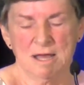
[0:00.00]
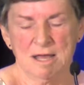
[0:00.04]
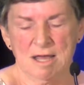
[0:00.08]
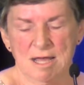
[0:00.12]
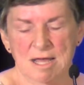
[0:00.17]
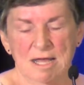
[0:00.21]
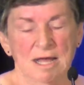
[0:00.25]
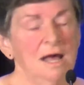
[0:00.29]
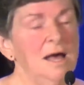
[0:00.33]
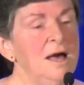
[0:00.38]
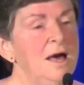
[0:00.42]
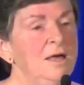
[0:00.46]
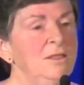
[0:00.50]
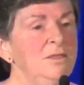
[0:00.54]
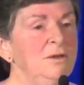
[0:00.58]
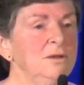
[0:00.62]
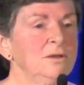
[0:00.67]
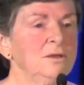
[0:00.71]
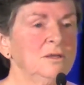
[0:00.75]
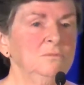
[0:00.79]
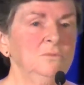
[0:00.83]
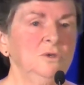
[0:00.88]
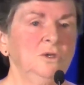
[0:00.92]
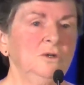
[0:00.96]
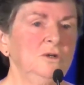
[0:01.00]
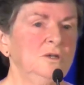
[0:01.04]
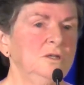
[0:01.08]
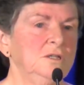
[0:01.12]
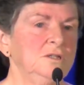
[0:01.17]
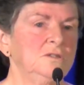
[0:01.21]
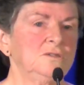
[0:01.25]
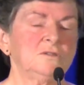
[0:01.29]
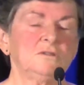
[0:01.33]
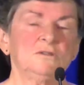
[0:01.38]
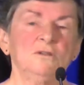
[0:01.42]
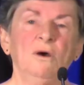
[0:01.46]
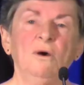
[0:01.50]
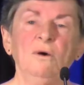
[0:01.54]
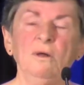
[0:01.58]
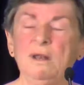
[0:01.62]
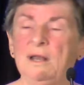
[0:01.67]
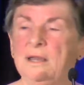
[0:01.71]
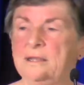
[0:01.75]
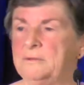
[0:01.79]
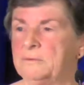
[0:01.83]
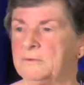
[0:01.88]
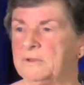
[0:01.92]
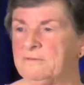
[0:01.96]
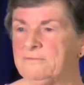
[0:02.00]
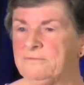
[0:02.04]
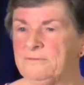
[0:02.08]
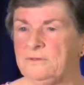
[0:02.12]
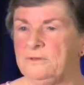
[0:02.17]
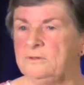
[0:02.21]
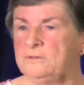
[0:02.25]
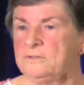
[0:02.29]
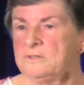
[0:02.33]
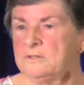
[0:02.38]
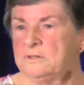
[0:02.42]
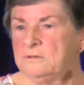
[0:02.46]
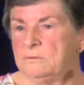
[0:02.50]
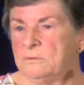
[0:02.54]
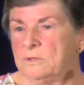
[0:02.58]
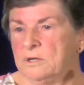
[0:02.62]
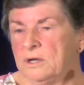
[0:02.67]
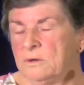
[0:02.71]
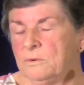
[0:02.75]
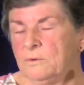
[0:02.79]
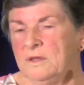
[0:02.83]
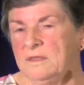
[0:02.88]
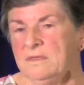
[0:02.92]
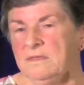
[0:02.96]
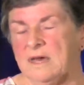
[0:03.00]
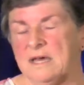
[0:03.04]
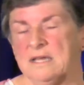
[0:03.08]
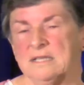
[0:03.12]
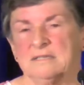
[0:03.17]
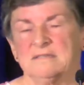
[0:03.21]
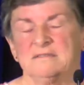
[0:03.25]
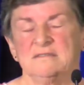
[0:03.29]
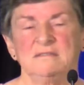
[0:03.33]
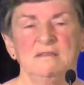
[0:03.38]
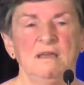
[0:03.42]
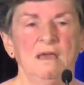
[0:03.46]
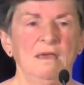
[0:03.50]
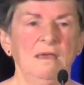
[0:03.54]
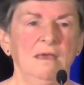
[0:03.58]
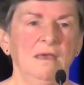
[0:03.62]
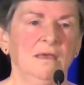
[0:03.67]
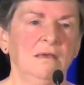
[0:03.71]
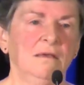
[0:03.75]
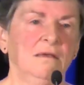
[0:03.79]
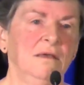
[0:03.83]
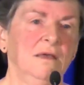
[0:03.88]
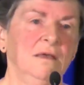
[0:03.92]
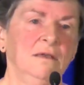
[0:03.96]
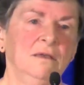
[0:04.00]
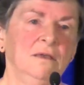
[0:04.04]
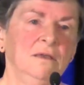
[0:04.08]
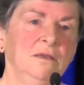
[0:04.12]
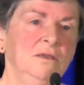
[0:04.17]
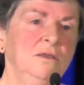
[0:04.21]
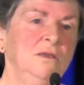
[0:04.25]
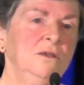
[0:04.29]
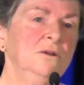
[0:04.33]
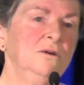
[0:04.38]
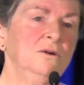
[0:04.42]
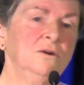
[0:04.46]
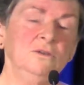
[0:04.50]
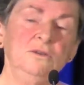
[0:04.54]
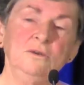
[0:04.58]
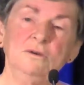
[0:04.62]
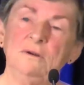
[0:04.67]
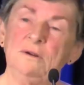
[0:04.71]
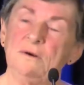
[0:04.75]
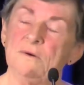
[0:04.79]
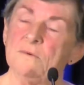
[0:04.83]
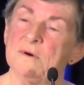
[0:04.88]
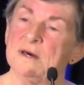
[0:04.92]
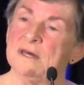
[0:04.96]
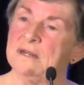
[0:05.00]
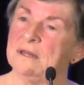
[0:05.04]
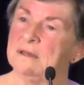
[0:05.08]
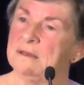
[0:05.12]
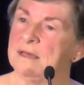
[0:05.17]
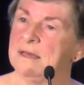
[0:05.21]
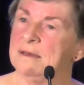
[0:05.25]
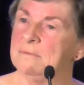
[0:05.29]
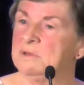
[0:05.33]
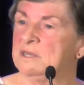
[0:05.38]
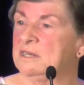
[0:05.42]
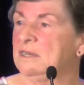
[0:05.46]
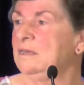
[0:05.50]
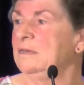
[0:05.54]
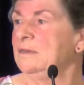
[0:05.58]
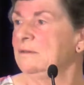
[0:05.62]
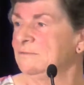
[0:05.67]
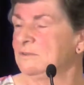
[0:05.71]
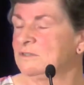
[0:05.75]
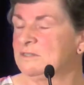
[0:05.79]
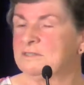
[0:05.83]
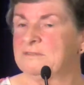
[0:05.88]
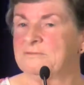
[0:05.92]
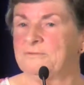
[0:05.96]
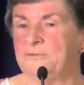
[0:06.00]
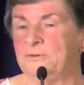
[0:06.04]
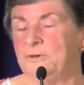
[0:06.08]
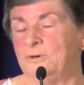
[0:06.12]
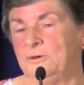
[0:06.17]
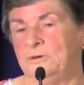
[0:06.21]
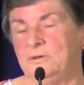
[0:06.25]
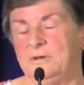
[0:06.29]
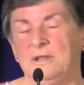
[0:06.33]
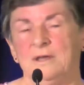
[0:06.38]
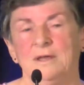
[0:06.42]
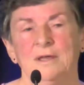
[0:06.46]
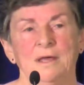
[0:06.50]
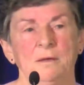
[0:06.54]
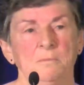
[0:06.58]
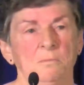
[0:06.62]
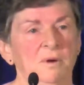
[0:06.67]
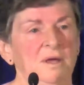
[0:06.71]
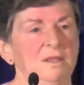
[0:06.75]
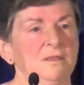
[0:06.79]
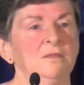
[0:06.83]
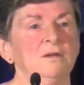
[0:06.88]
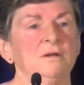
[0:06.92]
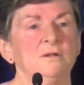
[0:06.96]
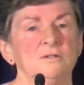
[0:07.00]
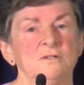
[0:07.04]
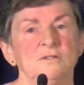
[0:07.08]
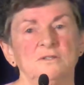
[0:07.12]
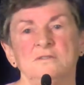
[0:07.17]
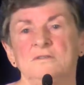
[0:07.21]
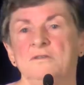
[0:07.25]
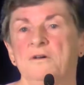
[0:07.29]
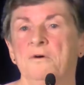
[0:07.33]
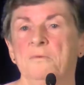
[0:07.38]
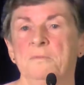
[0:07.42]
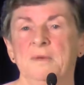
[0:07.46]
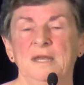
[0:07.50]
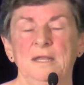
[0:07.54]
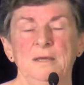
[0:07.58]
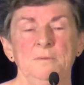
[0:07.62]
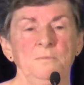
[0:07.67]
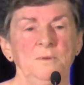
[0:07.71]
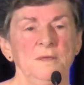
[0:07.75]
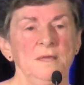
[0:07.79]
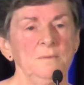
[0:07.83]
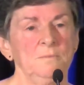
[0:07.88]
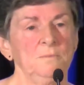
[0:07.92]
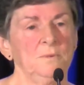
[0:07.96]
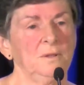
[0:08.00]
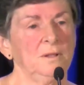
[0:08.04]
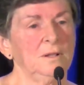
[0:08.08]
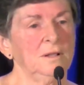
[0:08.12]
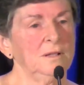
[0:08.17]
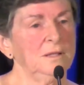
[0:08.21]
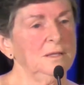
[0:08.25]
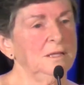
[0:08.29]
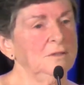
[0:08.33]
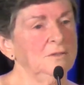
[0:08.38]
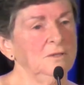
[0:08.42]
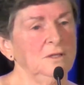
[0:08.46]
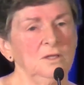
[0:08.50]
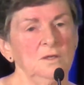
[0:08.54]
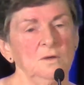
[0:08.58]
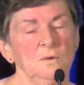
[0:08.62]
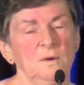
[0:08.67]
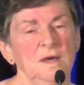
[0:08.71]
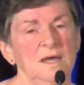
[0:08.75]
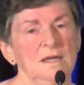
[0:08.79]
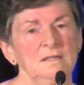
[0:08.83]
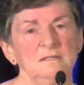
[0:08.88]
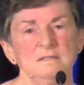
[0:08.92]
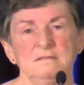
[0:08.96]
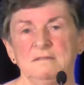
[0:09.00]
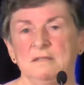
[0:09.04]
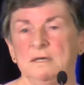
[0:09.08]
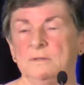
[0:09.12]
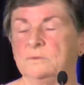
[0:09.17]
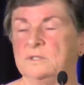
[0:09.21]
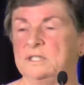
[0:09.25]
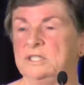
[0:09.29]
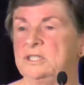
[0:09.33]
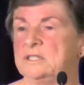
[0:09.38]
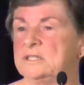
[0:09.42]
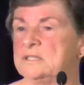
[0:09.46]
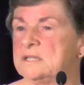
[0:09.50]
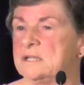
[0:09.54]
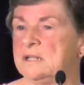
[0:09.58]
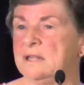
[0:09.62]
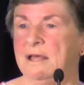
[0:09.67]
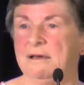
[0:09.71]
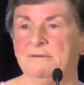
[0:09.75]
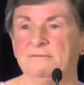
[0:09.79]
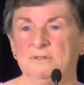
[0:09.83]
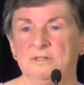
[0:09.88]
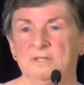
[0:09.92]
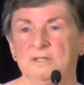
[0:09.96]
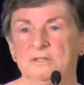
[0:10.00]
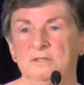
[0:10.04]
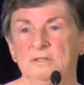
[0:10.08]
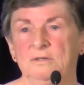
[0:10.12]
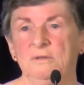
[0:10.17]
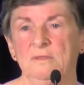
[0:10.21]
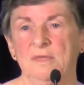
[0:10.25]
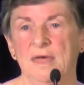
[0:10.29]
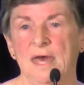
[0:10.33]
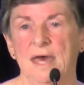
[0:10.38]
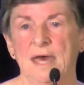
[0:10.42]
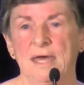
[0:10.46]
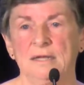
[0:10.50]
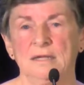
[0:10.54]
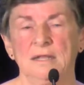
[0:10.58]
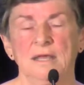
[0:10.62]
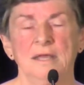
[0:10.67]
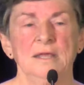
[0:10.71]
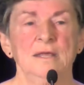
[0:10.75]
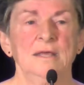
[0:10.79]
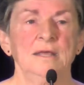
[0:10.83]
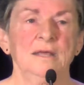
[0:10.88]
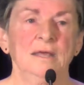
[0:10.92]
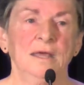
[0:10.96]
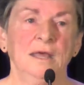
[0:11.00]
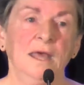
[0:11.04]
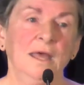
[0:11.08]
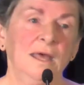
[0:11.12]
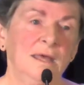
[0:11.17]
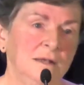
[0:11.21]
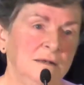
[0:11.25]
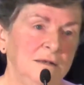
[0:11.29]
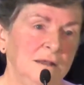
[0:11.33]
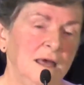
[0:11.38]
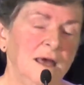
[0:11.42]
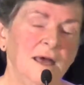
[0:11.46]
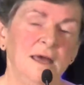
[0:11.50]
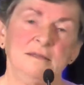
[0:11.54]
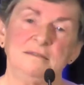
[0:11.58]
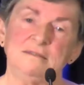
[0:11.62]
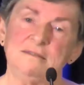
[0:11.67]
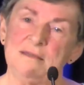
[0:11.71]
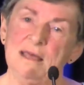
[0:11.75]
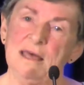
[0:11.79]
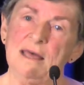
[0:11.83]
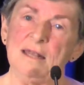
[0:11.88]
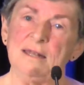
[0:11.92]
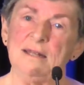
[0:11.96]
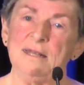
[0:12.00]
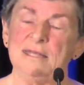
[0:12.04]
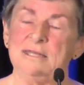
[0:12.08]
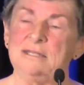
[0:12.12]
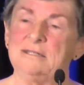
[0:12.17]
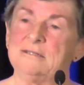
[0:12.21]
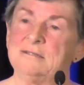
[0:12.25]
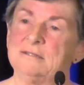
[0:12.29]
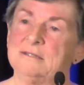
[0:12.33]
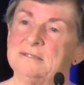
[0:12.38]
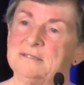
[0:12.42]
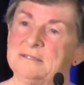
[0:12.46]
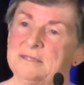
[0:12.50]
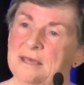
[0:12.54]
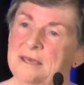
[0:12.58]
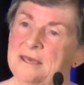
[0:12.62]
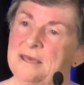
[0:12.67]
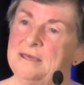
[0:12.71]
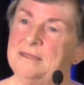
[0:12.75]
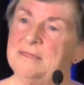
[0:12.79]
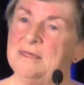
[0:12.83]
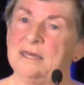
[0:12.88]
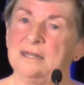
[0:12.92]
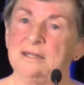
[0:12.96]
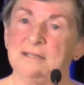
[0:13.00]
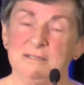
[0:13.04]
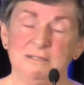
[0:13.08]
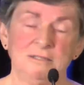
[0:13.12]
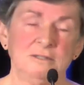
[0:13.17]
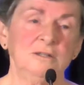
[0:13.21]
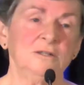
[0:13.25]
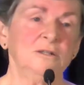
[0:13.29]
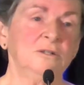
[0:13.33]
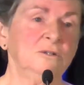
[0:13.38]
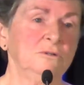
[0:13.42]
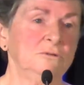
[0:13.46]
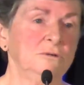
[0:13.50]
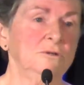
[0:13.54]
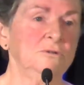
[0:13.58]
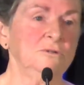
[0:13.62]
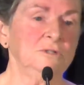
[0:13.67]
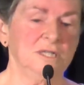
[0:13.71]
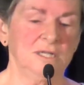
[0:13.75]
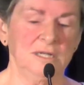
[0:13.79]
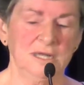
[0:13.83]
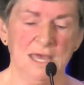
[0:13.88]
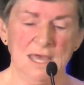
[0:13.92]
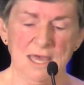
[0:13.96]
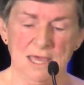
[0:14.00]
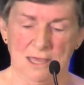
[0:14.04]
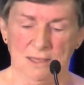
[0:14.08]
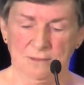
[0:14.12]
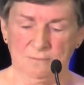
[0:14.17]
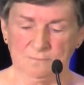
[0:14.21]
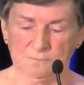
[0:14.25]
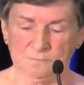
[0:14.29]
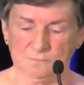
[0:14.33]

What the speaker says: Other communities totally refused to work with us, saying, you know, you don't want to come and give us food, but there's so many people in the US that would just love to do that. And sadly to say, that is still true today.